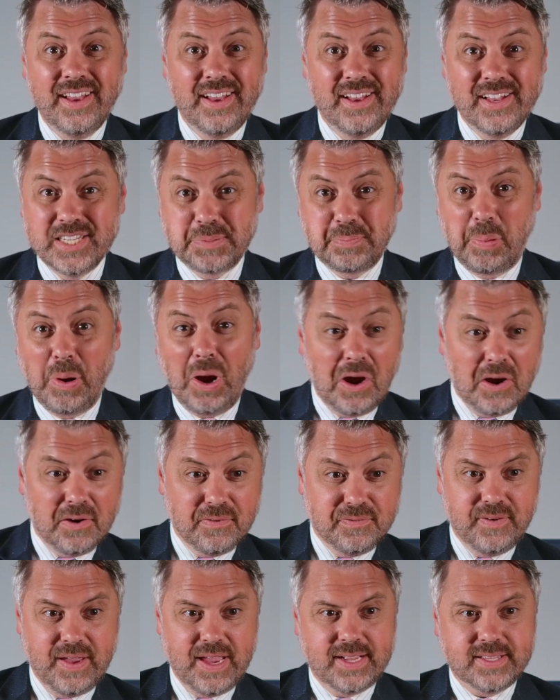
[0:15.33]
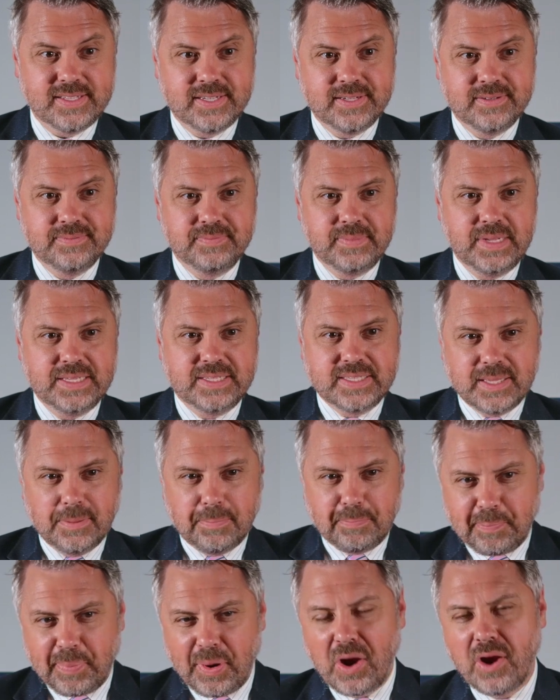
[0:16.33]
is perfect. It's the
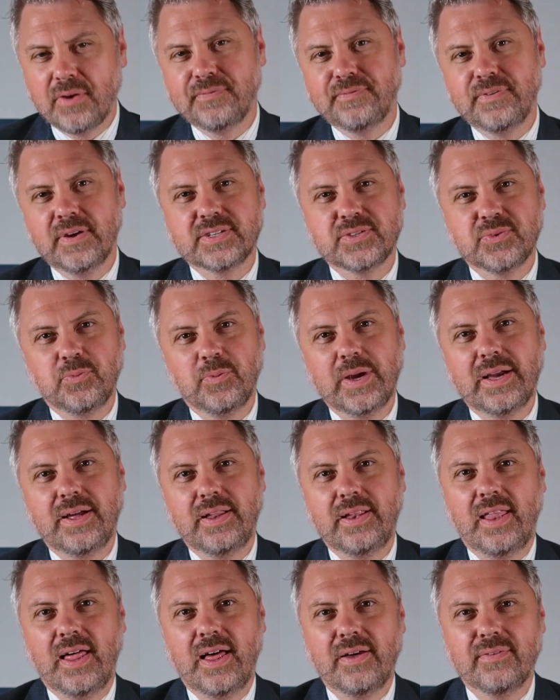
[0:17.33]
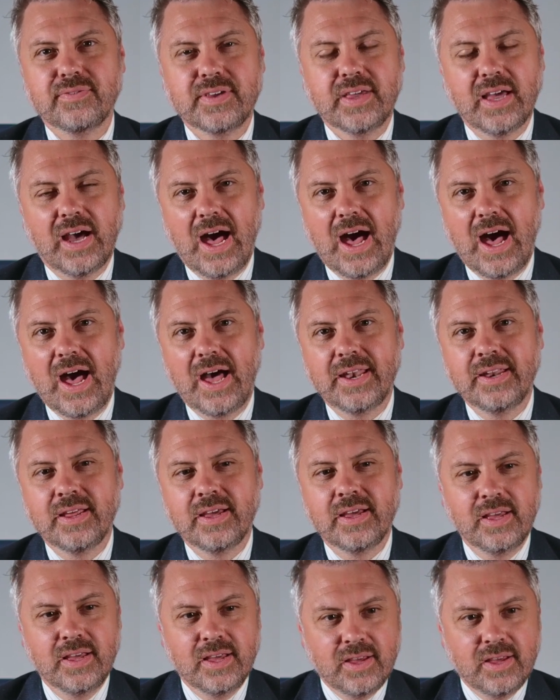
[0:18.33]
perfect will of God